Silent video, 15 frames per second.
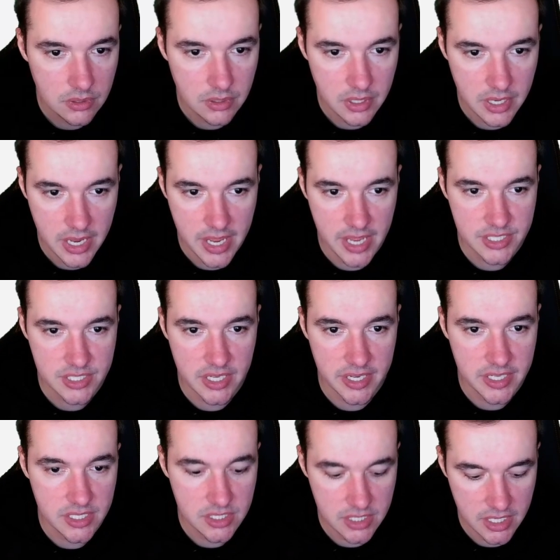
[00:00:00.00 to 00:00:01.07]
as I
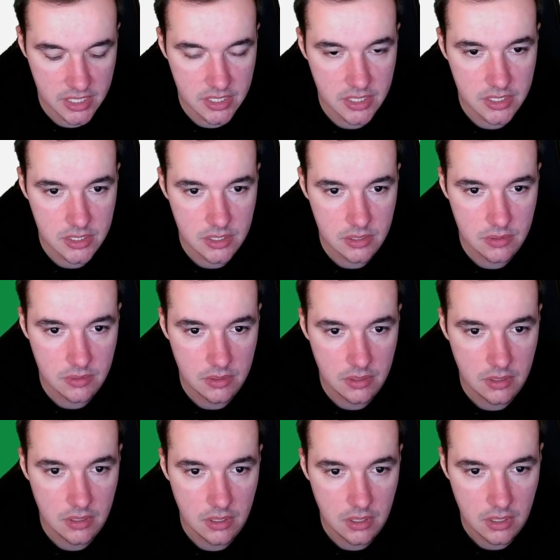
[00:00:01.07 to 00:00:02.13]
intended.
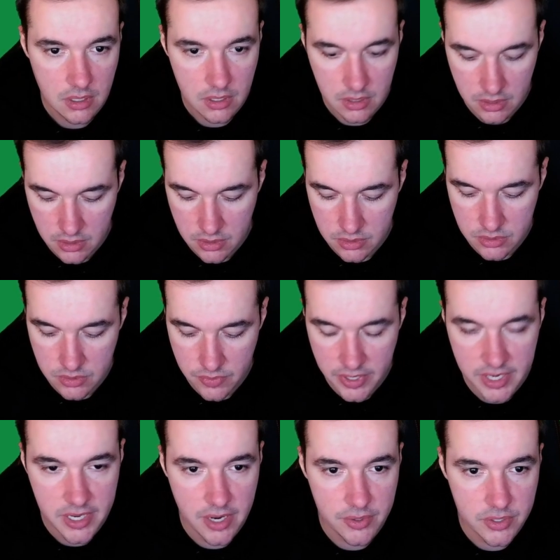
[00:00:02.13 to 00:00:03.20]
So right
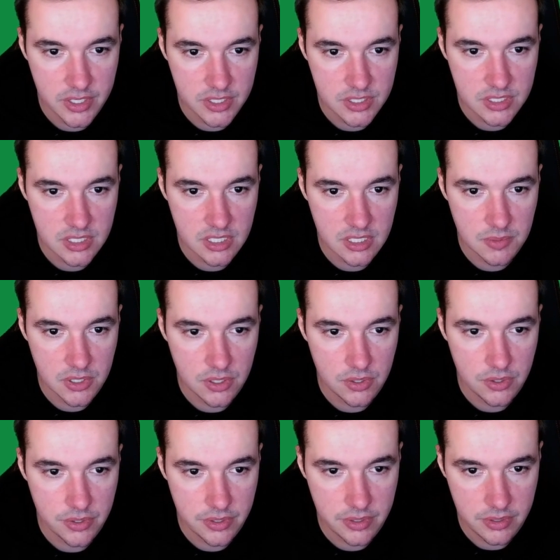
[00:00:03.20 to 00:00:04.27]
now you can see me
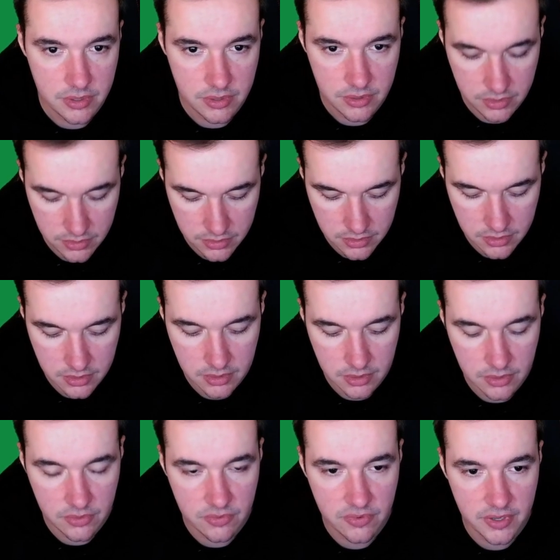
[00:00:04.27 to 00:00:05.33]
here.
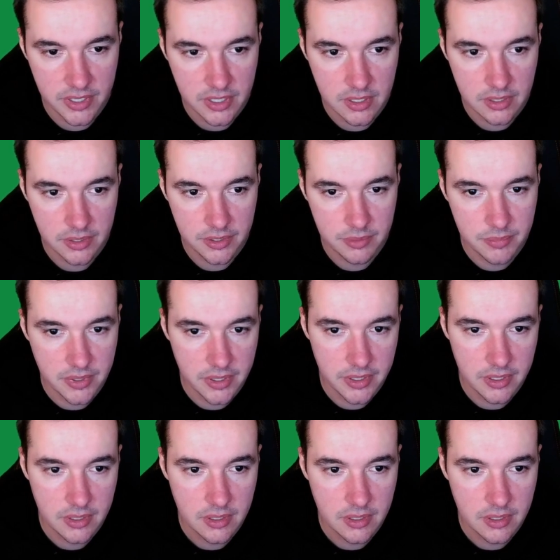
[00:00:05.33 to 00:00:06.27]
If I clear my,